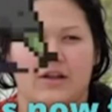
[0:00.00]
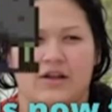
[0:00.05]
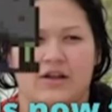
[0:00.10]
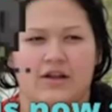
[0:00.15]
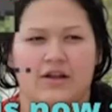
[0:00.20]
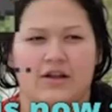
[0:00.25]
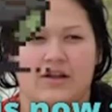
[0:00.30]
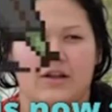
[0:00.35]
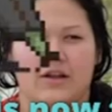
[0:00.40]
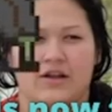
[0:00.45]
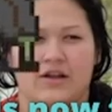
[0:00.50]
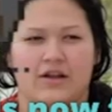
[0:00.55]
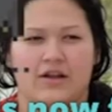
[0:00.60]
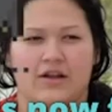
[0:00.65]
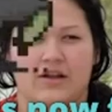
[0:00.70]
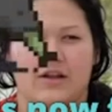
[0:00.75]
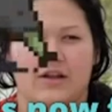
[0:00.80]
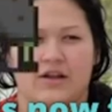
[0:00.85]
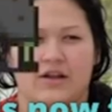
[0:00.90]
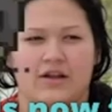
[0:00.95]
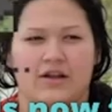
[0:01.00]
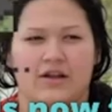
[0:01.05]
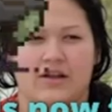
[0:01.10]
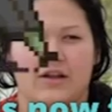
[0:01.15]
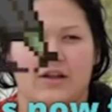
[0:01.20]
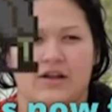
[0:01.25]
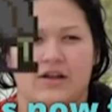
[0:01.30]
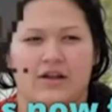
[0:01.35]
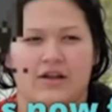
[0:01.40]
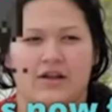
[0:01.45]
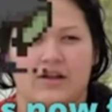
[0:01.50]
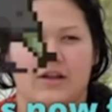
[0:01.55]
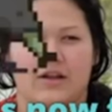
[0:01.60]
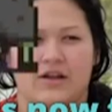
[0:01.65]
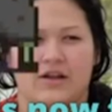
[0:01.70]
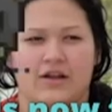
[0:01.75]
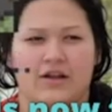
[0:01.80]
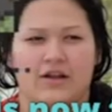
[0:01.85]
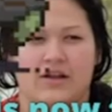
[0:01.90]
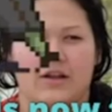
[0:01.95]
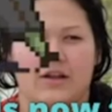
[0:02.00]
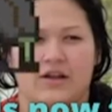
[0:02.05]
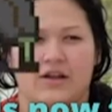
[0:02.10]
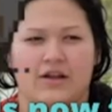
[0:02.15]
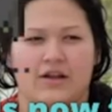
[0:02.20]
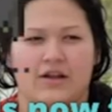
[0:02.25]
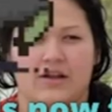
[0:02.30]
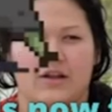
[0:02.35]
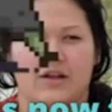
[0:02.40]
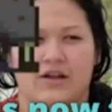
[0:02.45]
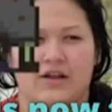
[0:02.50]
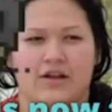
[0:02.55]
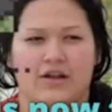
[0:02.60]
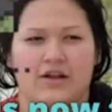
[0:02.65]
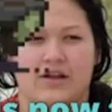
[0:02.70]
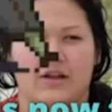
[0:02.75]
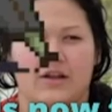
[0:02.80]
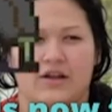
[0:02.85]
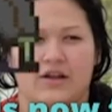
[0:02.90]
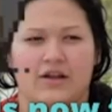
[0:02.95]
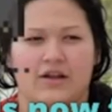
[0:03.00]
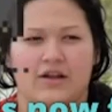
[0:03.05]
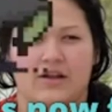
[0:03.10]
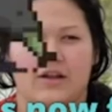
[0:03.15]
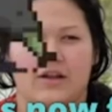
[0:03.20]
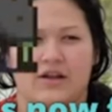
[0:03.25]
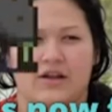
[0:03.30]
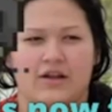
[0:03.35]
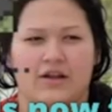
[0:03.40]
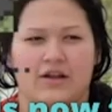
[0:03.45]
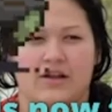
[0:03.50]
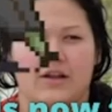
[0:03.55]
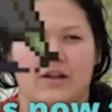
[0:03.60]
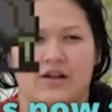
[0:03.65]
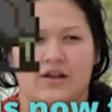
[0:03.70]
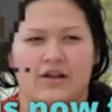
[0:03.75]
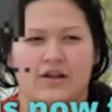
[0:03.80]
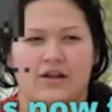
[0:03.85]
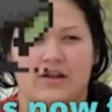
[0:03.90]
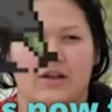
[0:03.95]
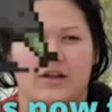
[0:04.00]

The person shown says nothing.